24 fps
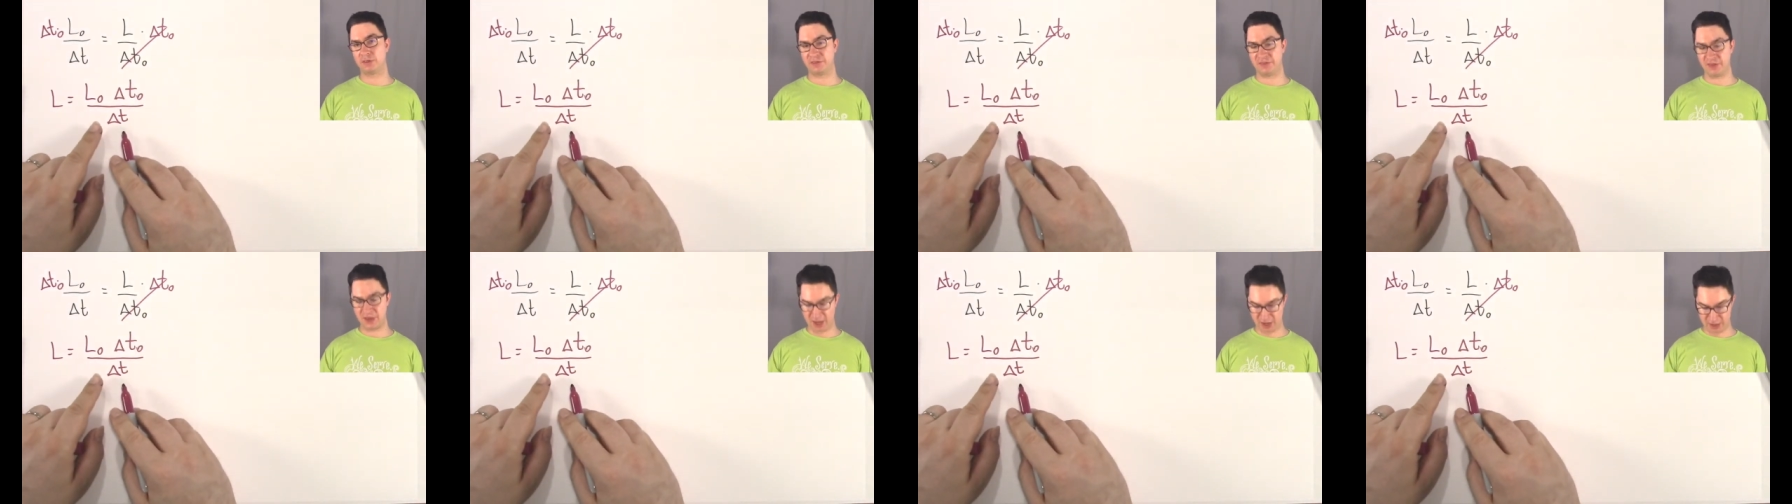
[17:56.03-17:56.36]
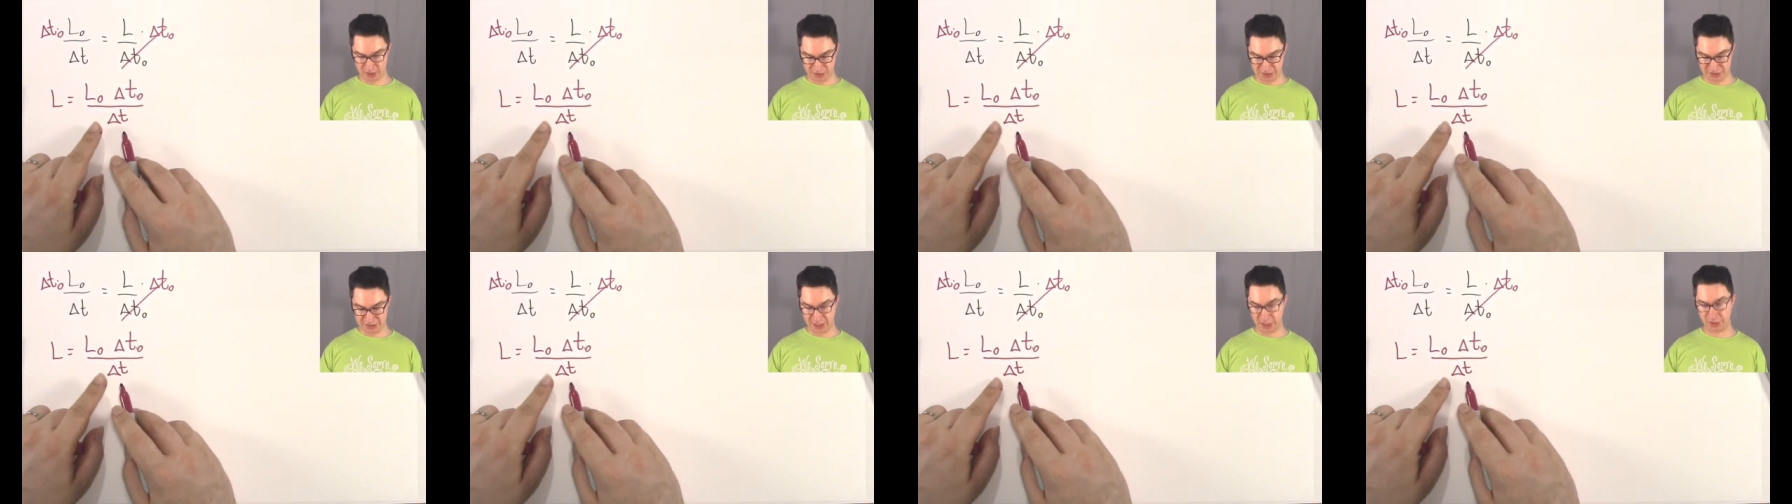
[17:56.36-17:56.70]

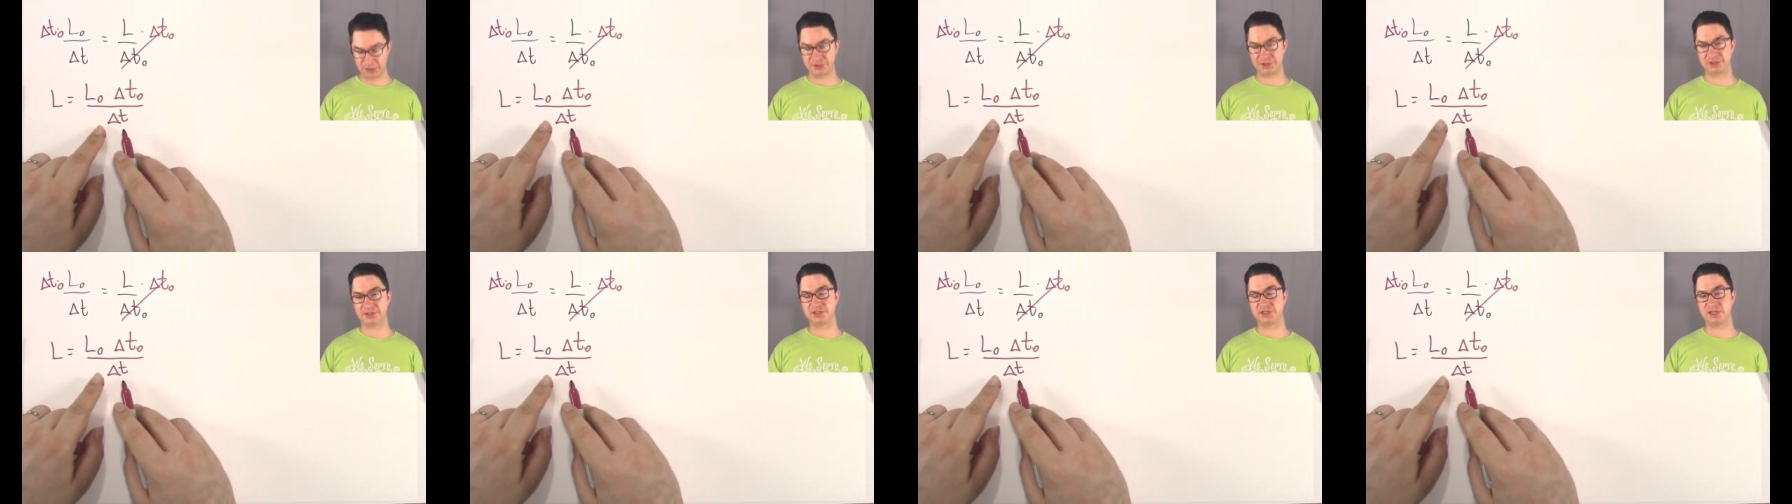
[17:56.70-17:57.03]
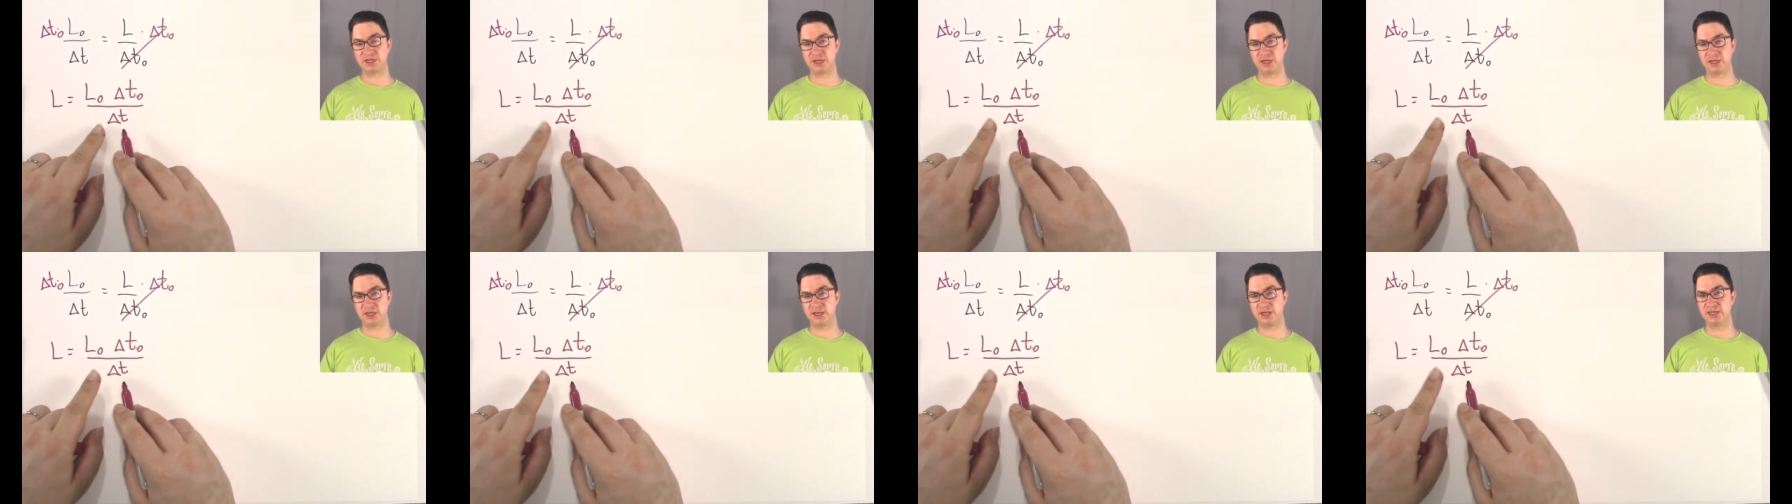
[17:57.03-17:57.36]
that delta
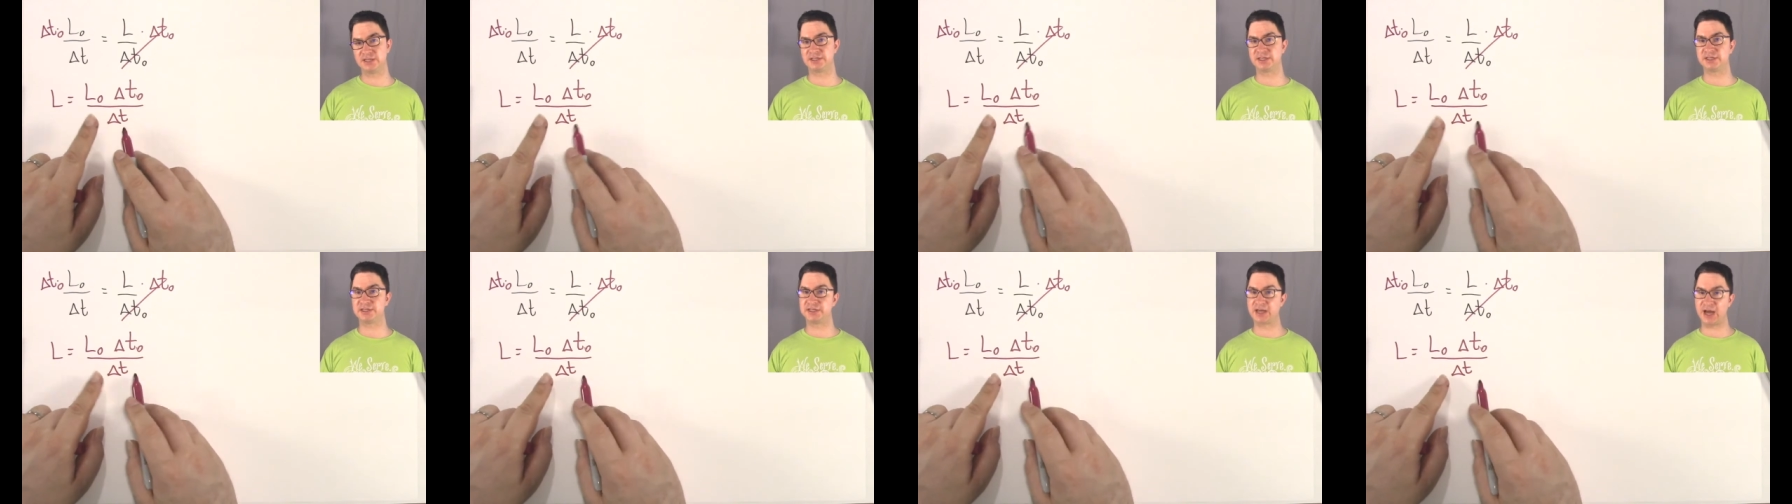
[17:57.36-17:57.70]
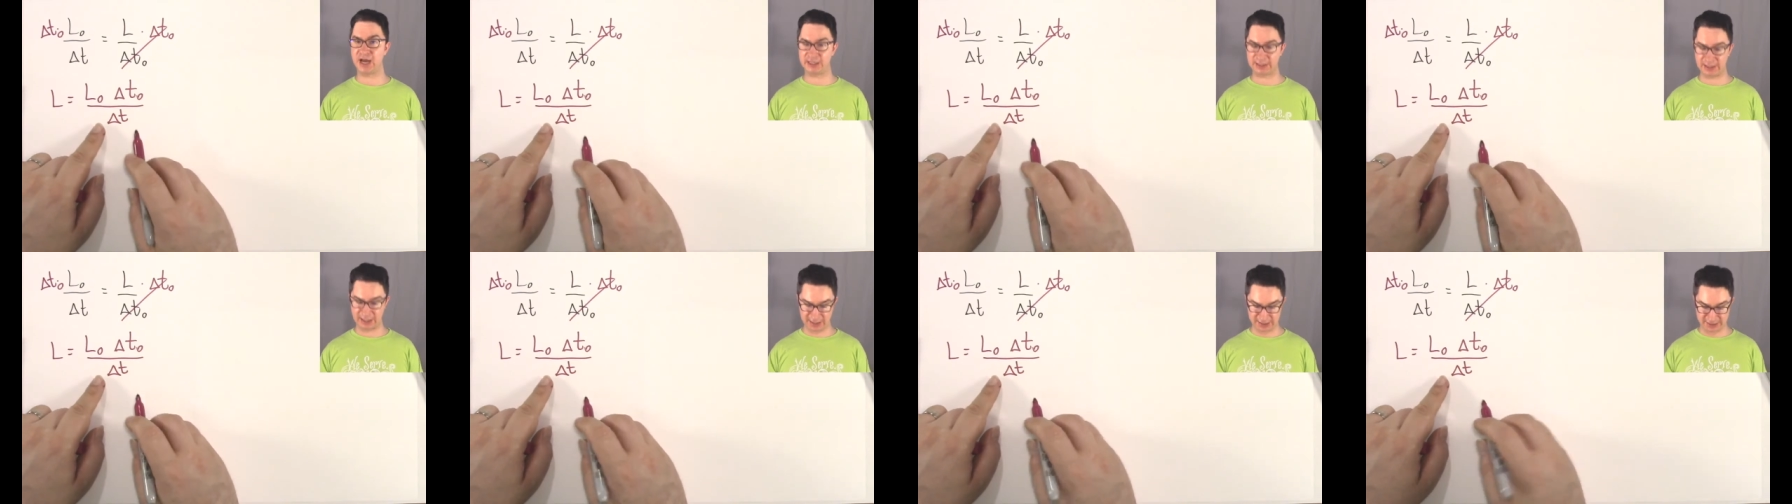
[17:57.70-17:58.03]
t is the
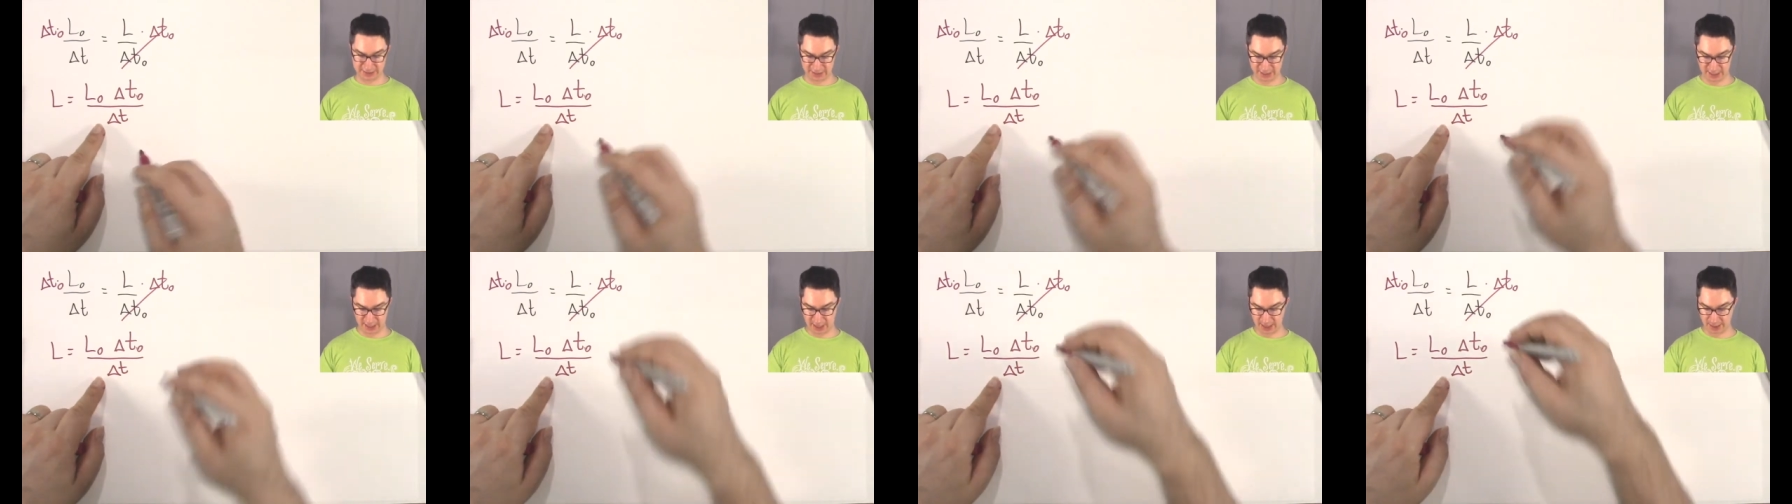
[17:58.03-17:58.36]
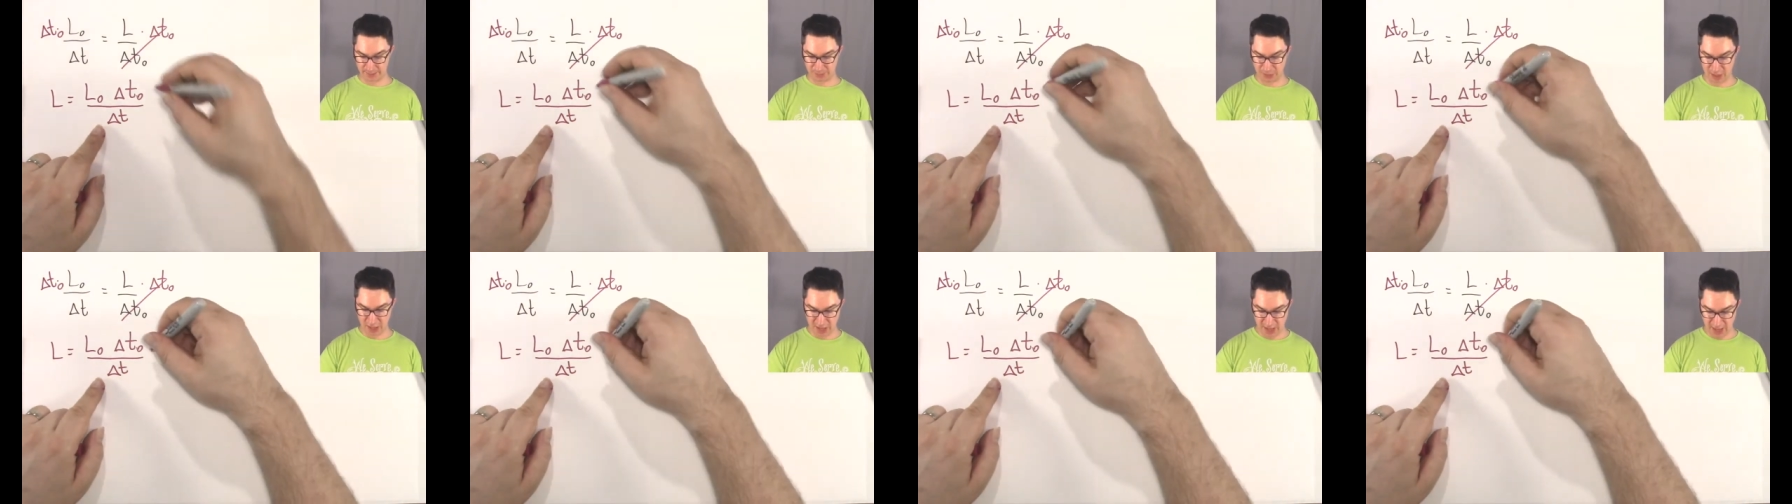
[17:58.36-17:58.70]
dilated time,